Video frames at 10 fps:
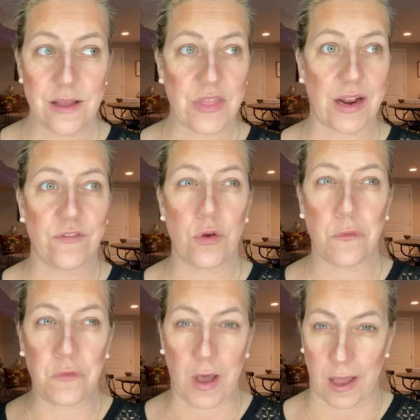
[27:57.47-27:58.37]
that if you
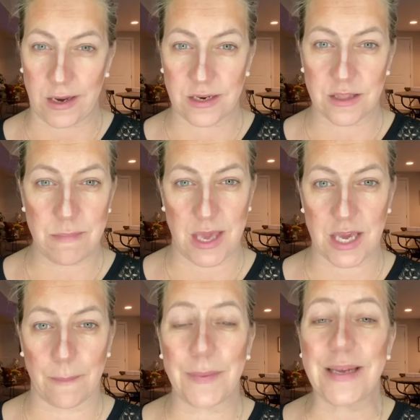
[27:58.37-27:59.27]
find the
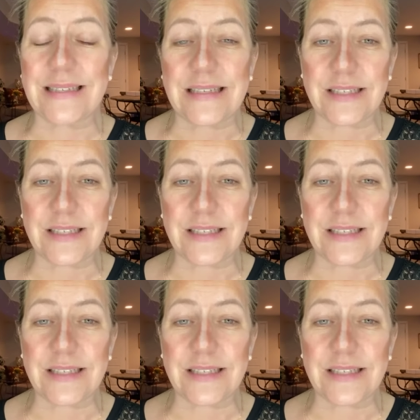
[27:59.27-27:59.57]
makeup isn't